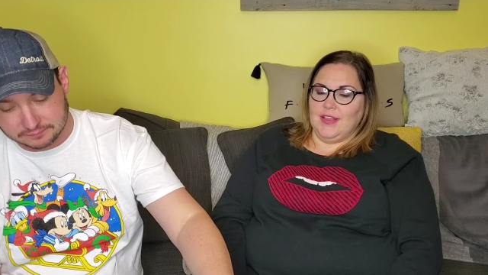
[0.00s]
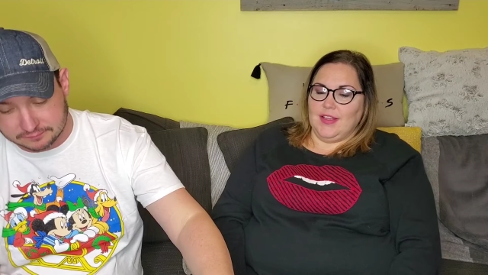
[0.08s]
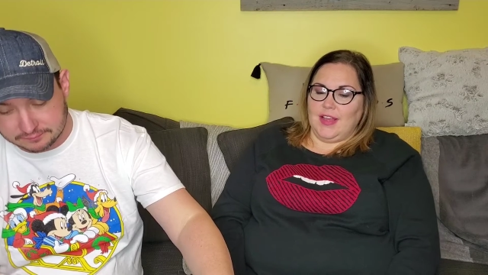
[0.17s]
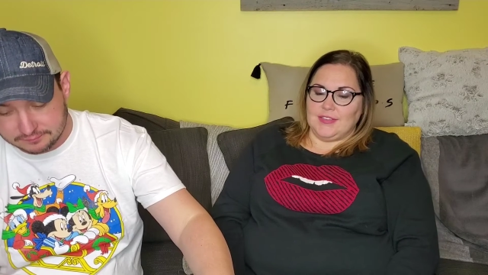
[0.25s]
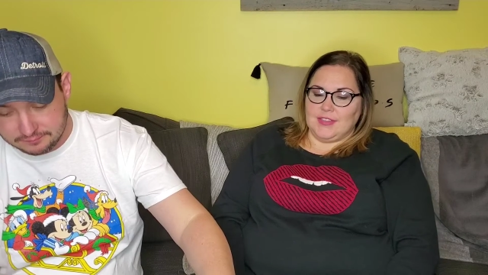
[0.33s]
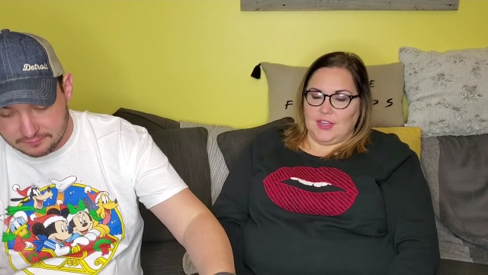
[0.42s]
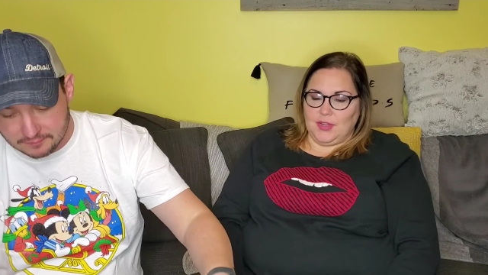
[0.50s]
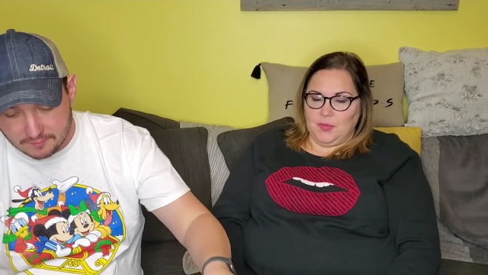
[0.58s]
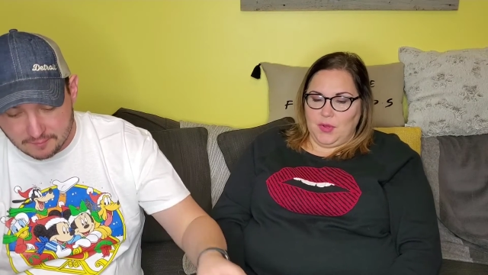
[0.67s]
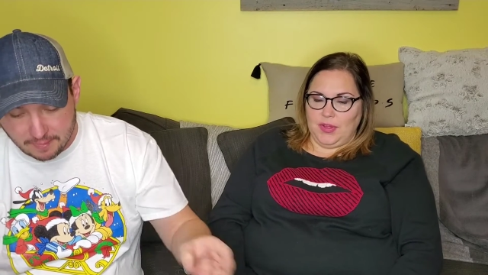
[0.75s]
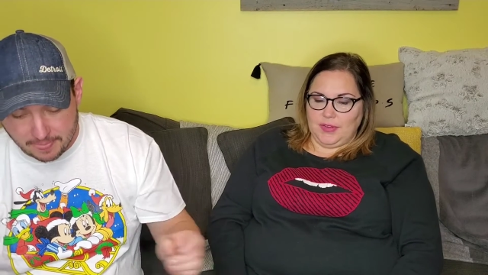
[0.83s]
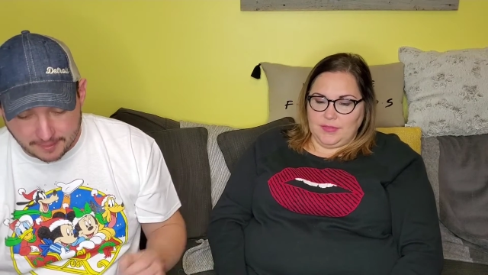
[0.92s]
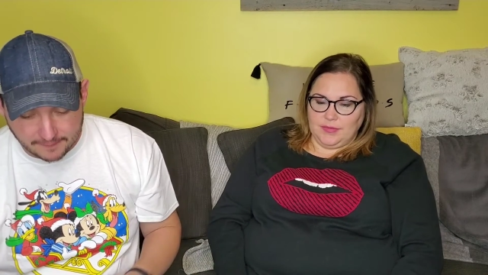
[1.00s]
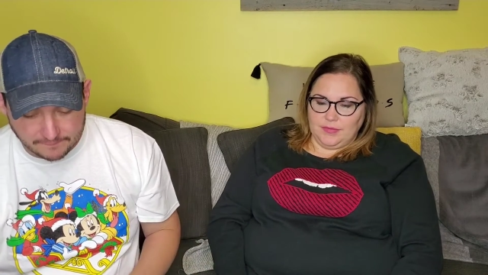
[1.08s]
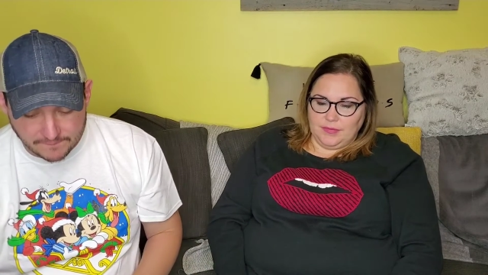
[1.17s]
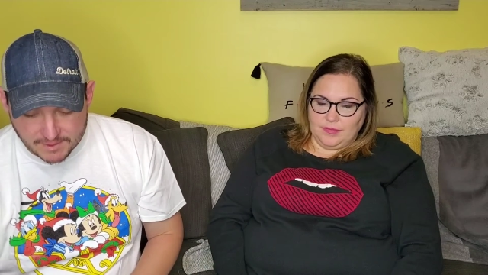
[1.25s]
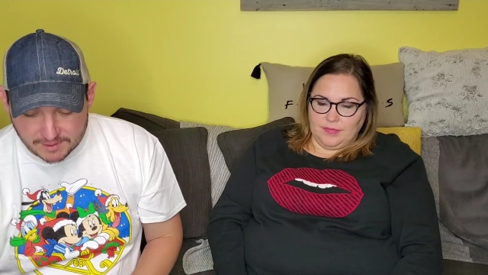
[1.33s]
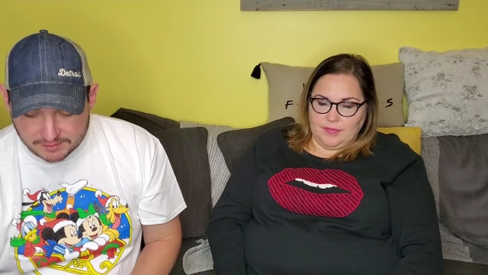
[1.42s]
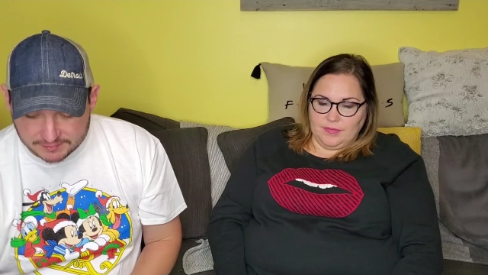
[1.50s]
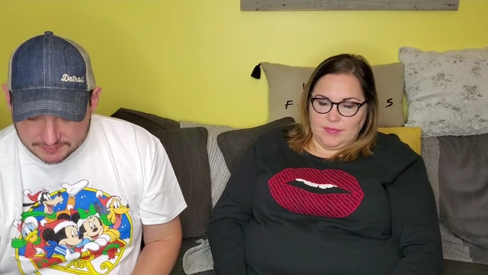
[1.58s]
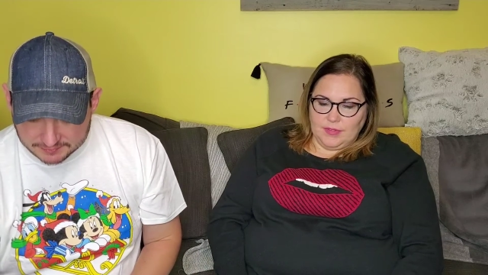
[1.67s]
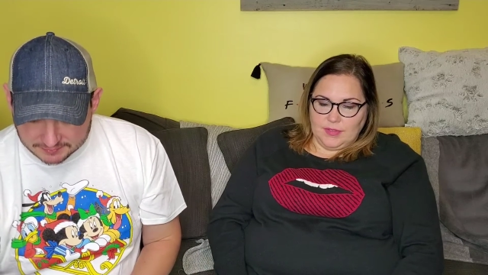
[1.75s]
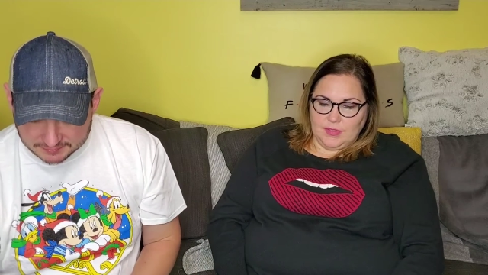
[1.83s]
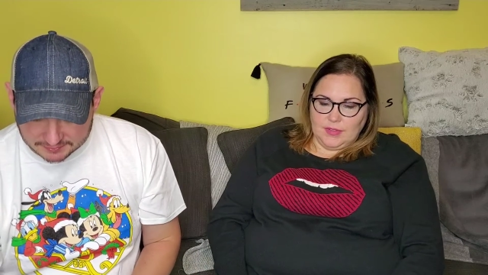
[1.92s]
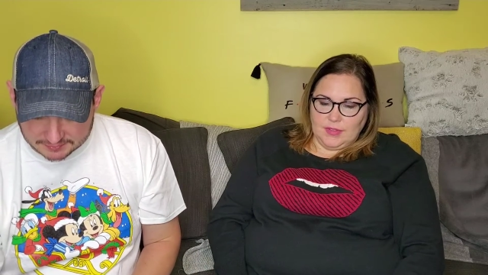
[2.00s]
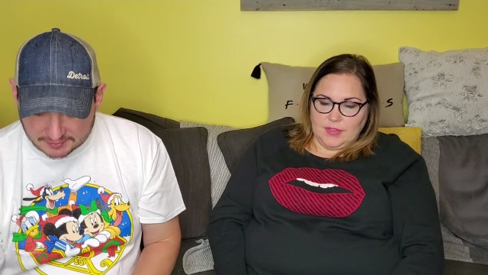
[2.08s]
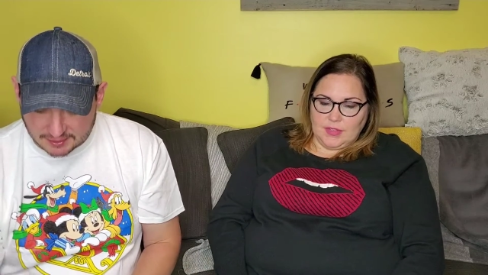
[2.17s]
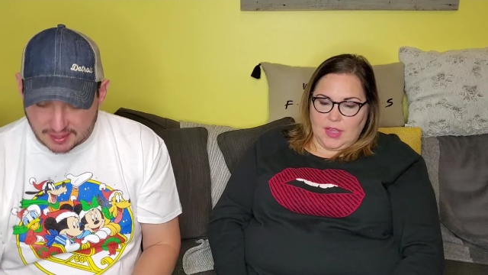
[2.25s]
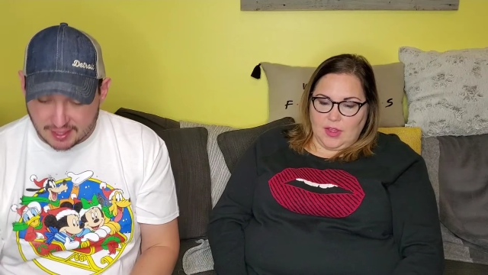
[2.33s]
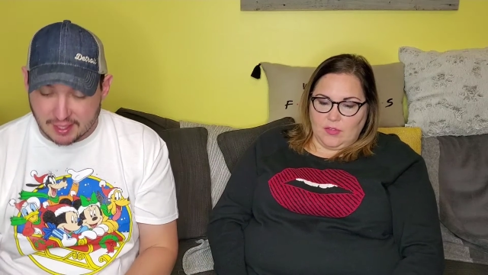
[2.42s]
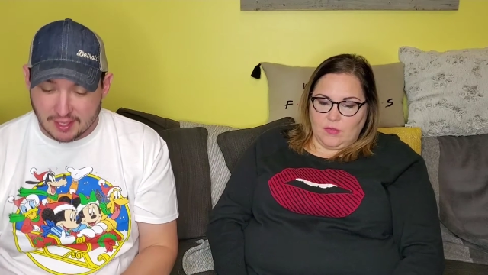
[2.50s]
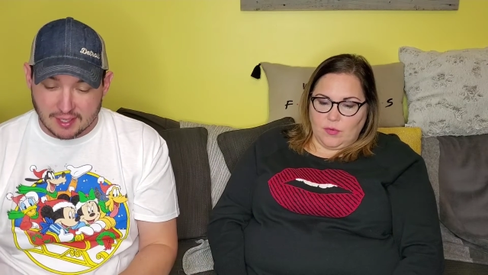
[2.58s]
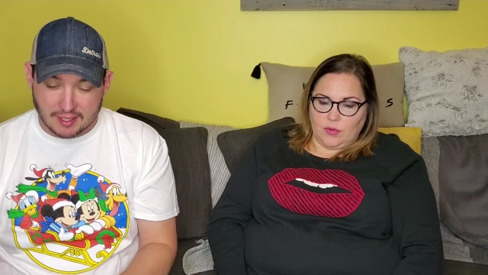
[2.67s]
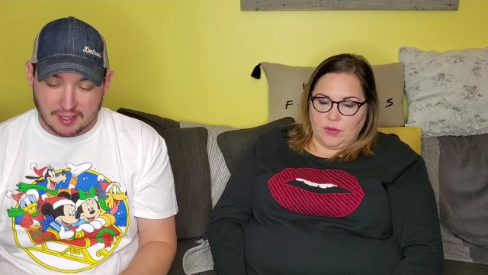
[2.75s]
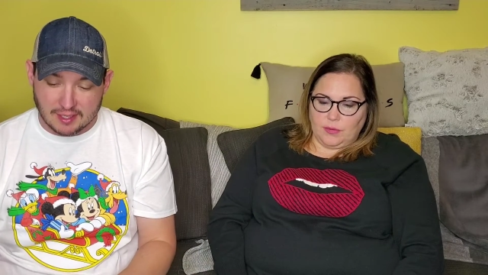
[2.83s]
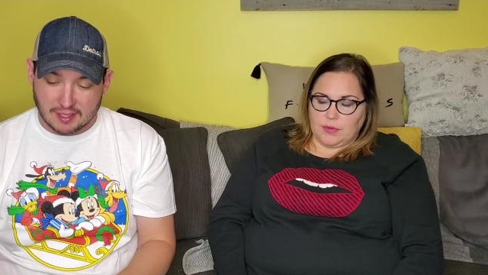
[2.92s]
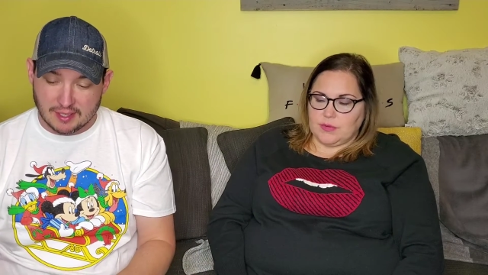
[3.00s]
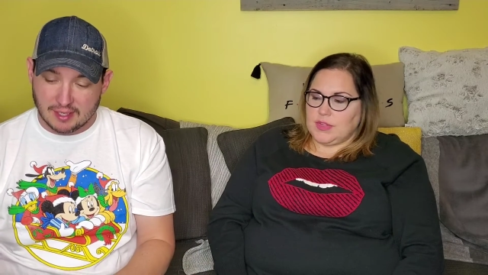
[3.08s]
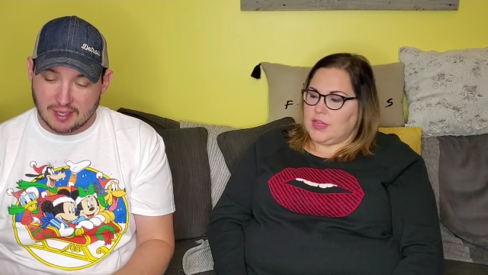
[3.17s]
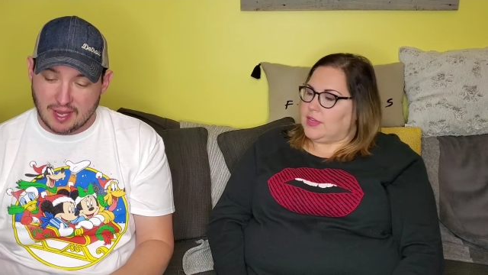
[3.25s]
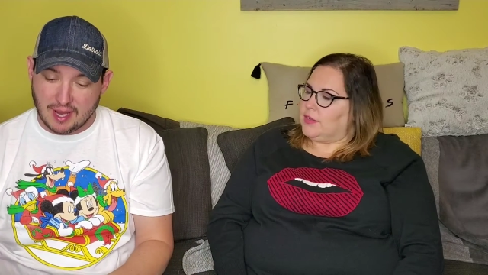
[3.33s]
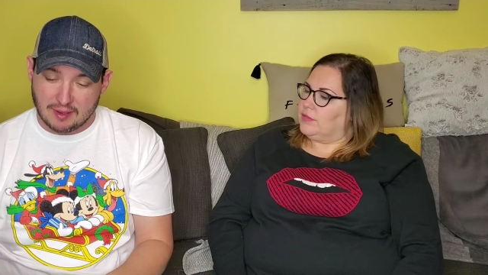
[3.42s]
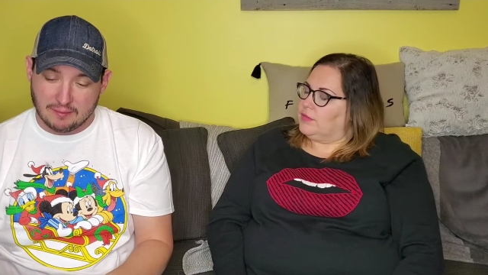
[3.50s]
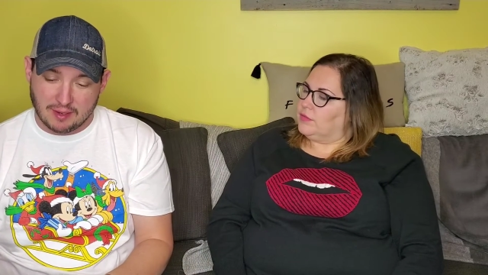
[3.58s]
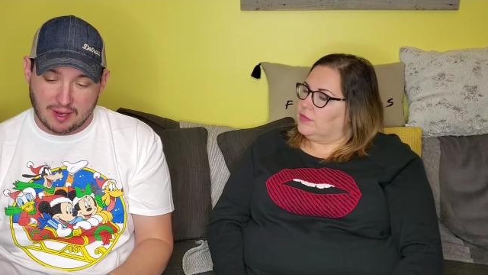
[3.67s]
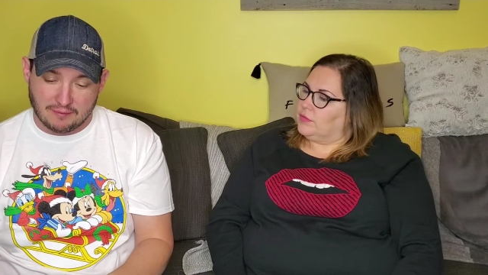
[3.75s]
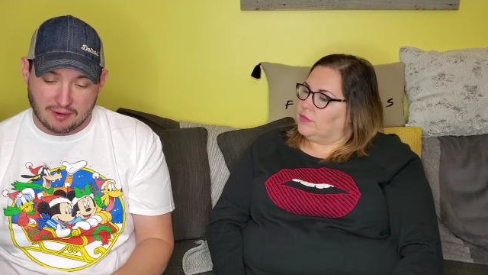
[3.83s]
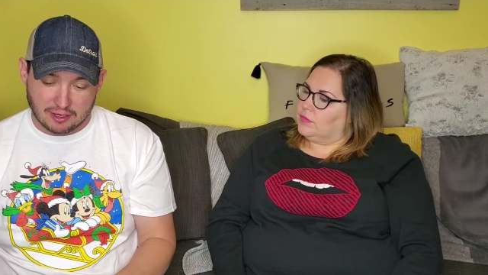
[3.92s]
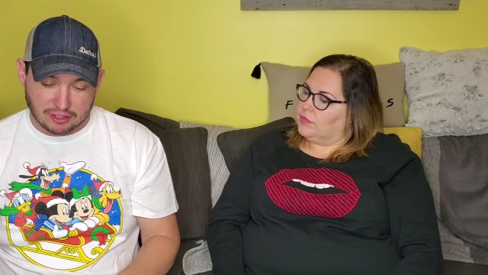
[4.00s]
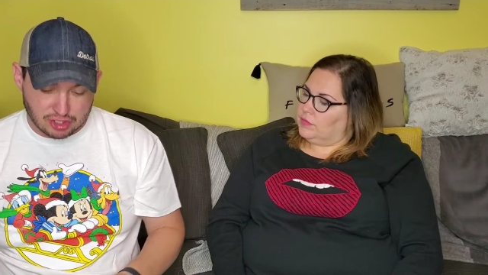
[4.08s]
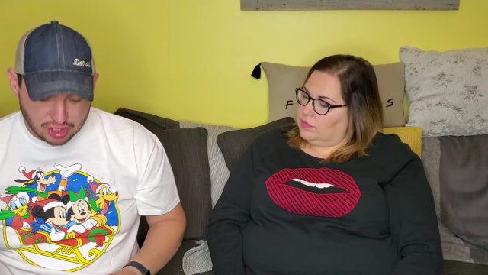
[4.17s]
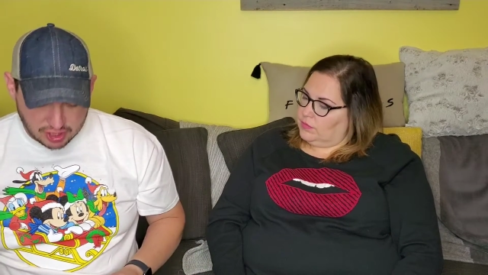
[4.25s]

Speaker 1: it. That's a good one. California rosé. And
Speaker 2: we have our